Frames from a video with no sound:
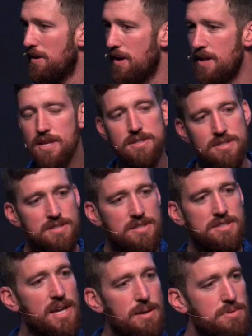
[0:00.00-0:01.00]
And this is the
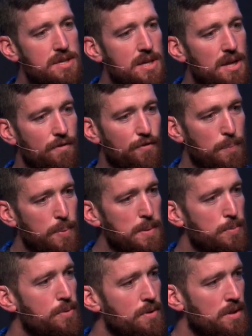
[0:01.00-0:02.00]
same thing for
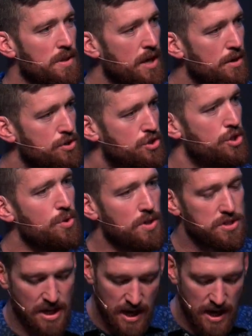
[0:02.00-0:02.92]
people that are Jewish.